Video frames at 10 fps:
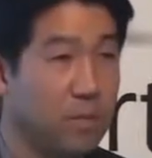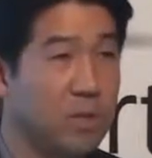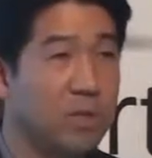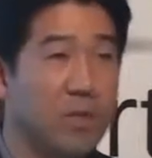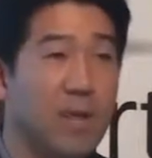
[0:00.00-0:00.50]

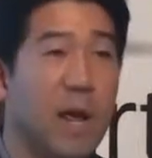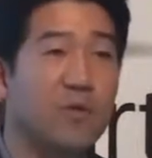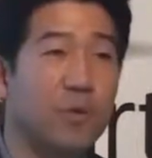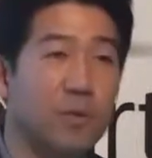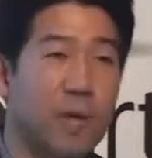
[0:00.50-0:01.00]
This is the
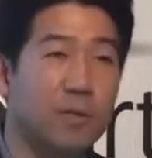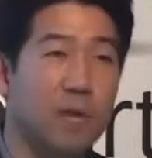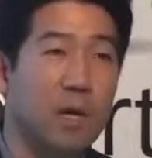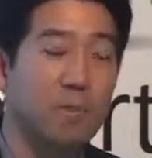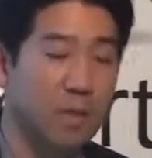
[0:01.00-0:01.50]
natural next
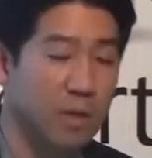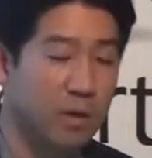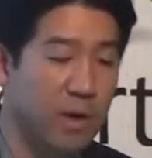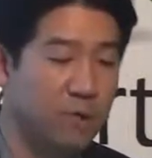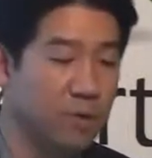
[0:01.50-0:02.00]
step in
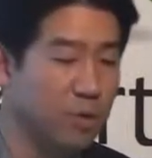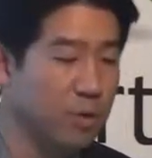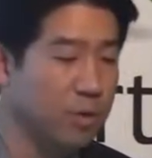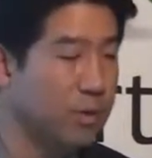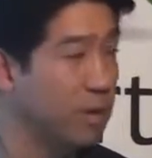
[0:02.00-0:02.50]
our
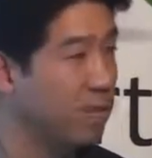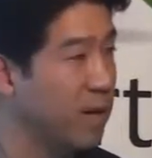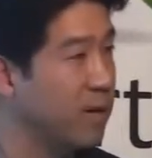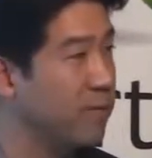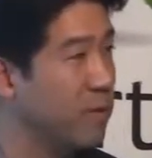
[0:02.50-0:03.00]
evolution to
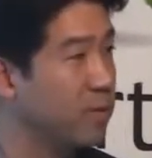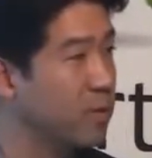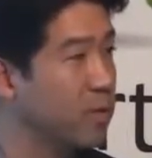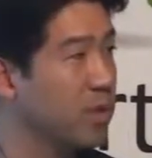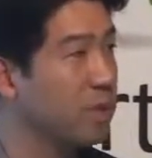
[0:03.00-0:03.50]
provide
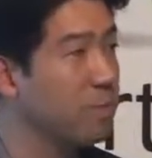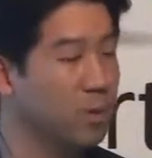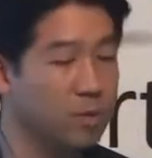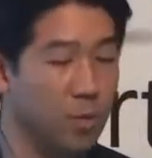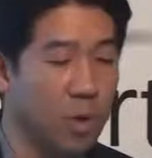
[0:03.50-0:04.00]
developers with a
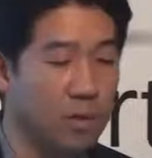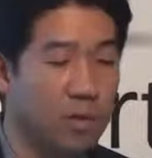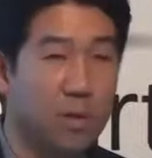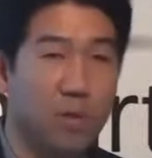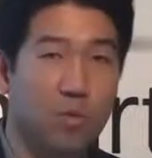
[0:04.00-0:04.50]
build
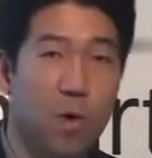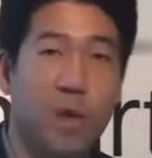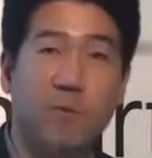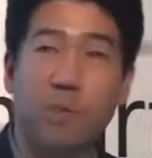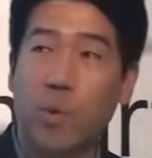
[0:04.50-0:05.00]
once,
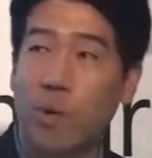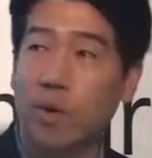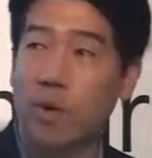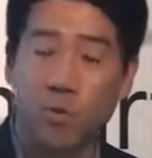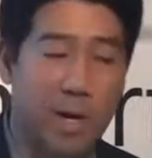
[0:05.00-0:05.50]
run
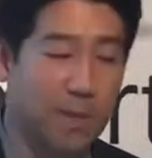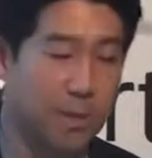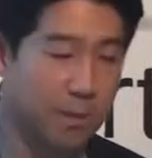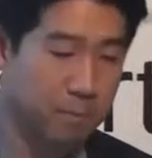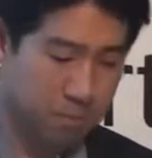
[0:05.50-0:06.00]
everywhere
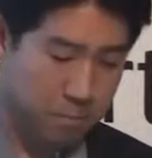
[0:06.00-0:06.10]
reality.